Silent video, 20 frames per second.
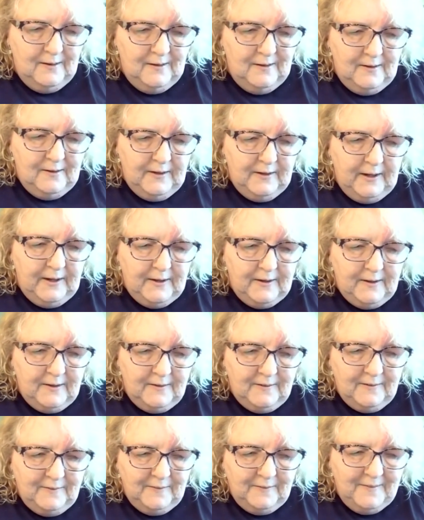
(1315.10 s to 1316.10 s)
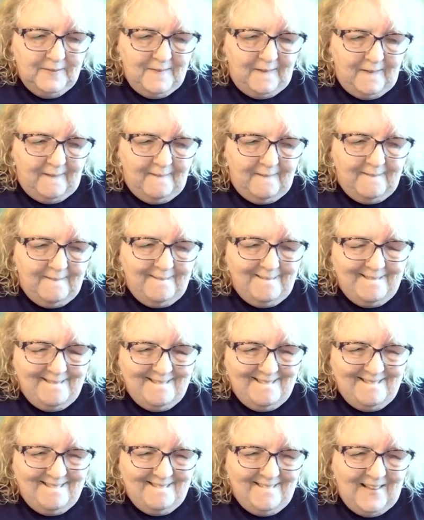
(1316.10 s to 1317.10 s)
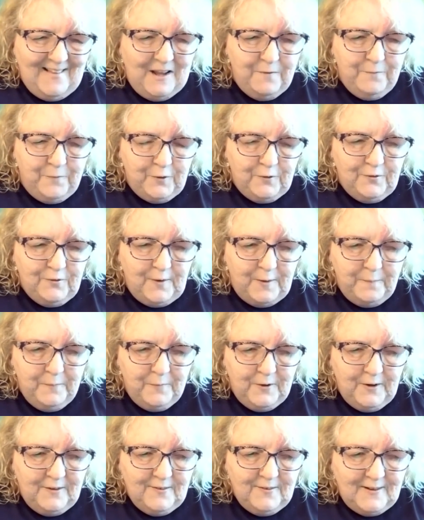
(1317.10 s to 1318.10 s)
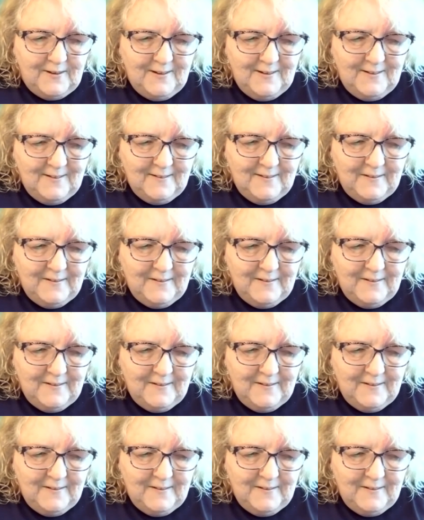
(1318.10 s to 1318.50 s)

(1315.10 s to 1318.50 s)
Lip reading: Yeah. And for some reason,